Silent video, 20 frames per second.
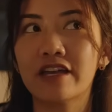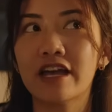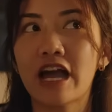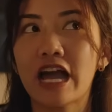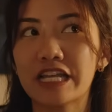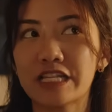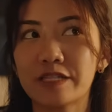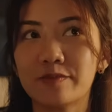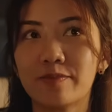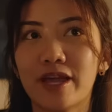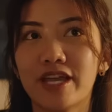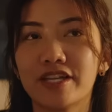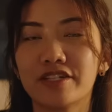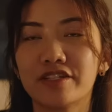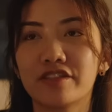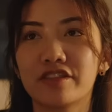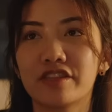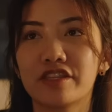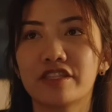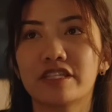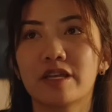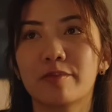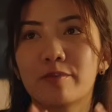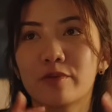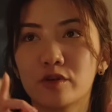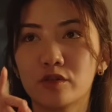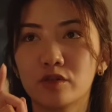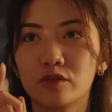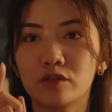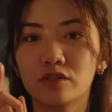I spent the
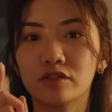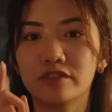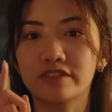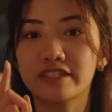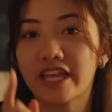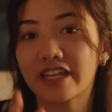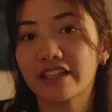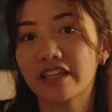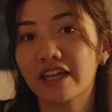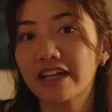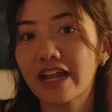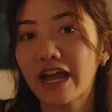typical daylight